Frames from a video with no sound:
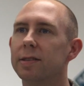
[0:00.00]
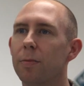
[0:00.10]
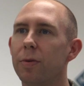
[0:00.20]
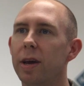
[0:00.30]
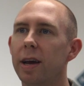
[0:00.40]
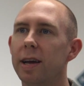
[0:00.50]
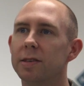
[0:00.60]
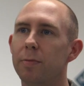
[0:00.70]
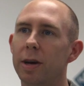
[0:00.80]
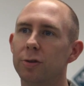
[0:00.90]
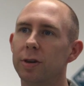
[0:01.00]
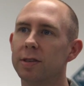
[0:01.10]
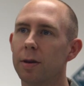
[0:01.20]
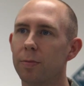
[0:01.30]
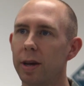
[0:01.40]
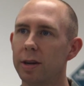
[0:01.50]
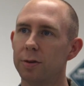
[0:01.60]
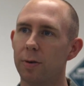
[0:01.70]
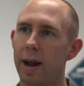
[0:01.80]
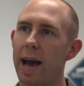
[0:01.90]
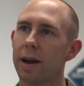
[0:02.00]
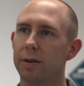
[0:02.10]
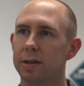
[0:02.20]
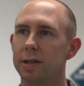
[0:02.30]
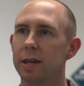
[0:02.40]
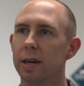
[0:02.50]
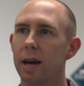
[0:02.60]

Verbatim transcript: something is measuring something to an accuracy,